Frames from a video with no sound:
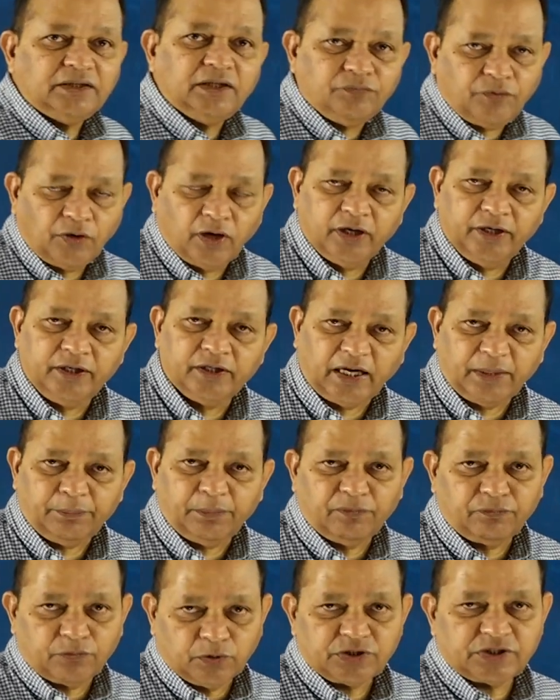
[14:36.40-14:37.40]
the following type
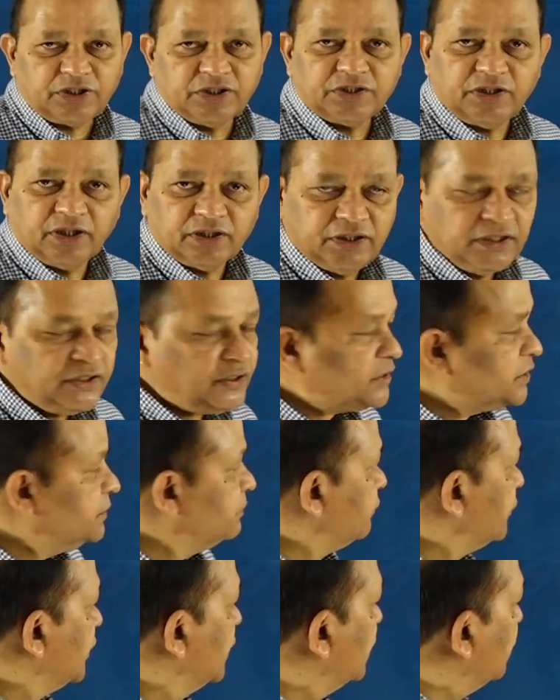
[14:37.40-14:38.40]
of questions on this.
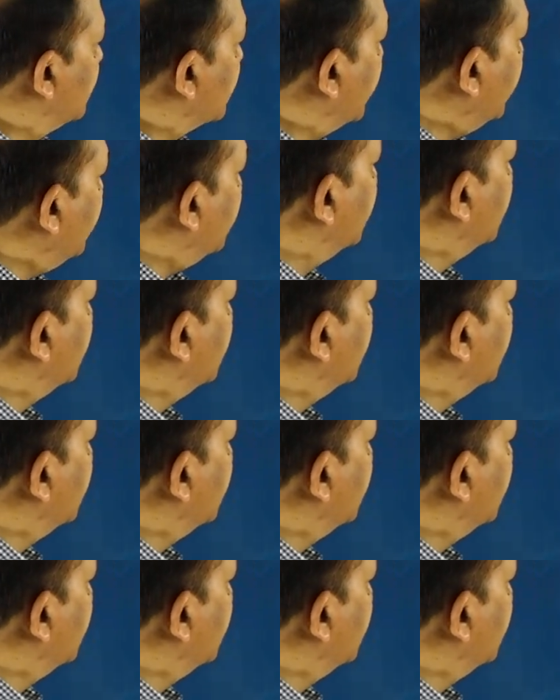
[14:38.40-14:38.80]
Okay.